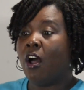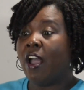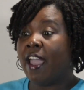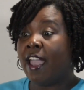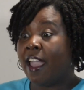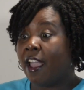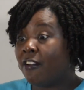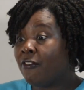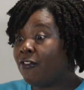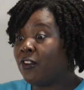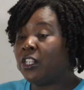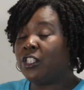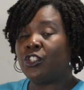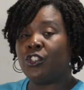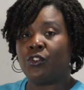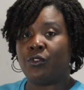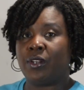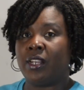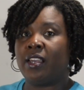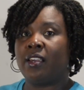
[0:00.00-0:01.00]
every
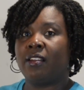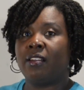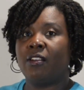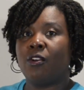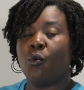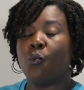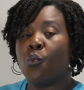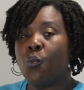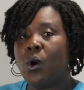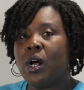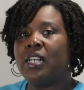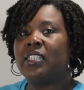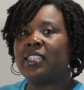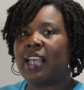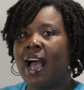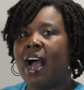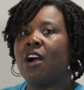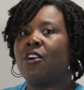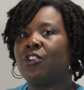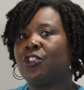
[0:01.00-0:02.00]
student was
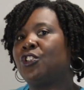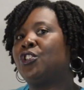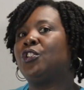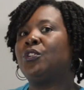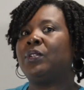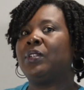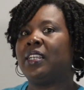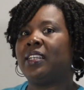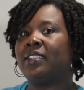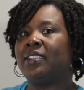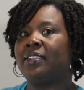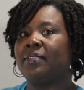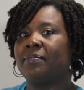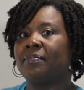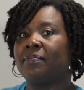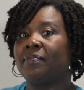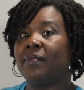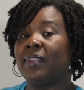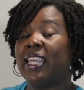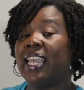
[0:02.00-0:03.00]
our student.
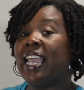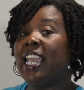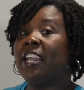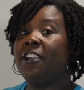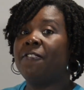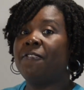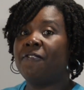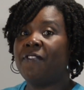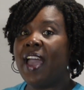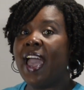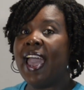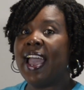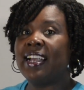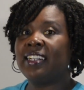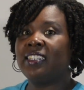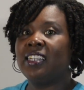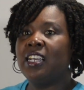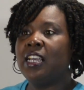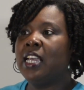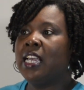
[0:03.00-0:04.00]
In fact,
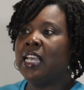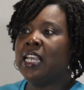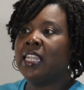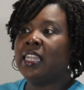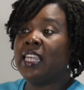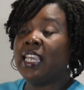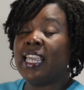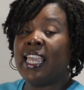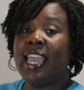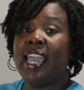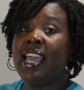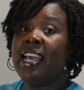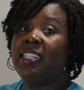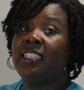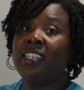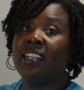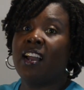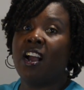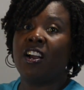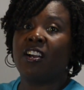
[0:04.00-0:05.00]
the kids
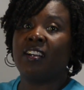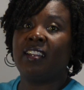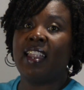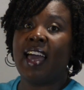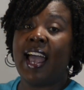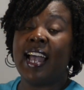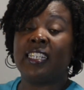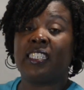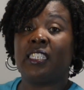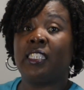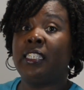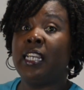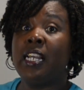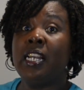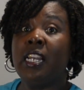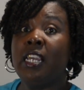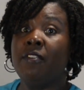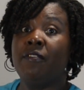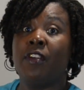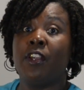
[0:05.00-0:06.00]
in our class
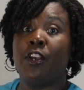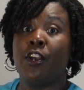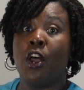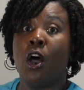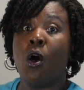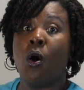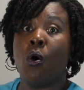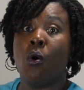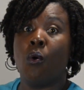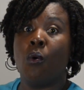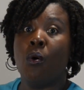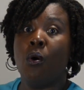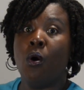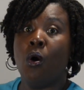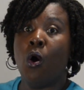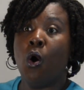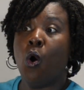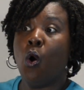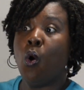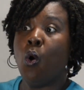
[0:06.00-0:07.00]
didn't even know
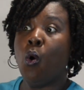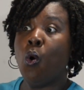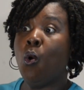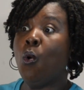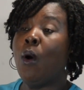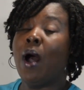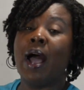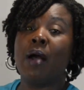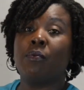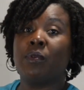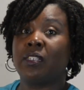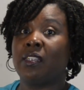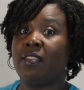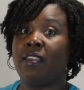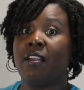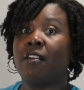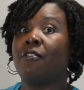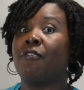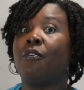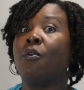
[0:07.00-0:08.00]
who I was
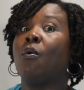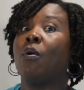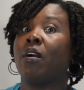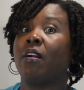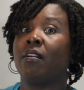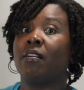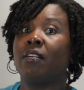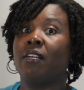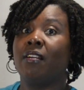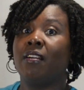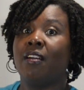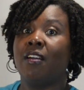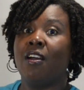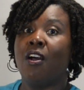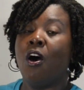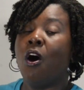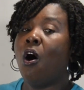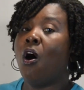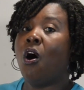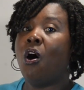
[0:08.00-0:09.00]
there for.
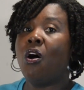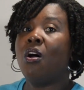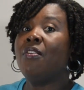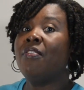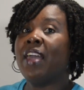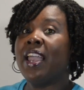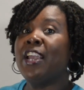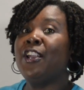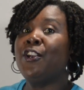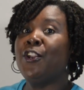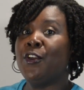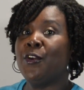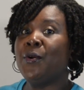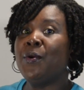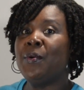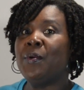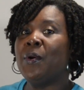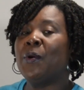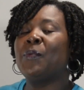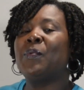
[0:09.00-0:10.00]
All they
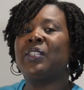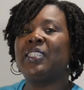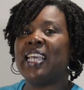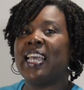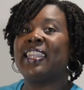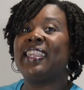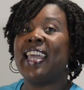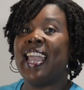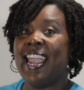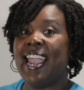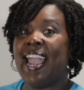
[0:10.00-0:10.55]
knew was that they